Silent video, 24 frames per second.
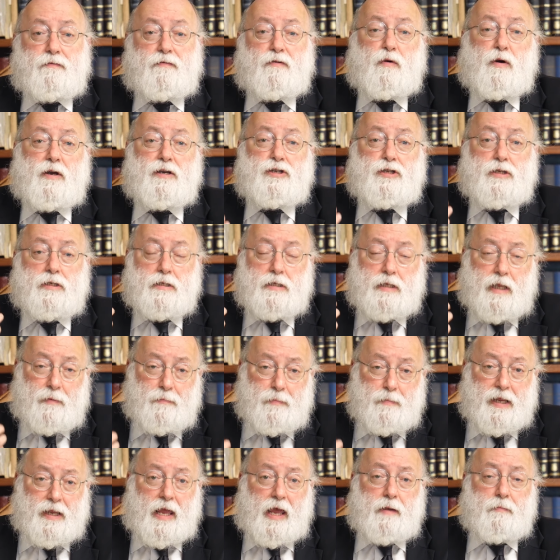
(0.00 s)
of questions
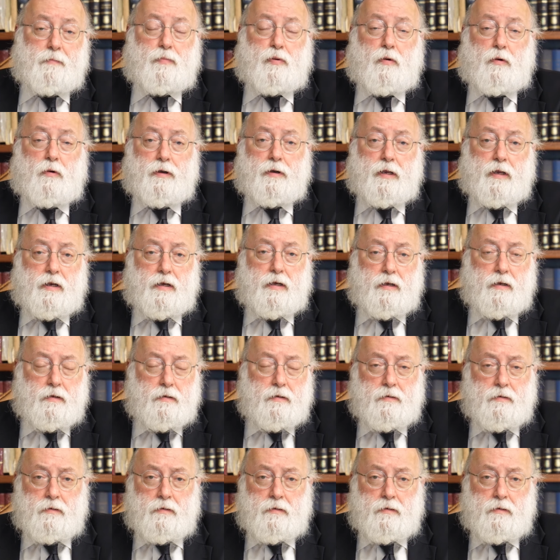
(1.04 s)
that began pouring in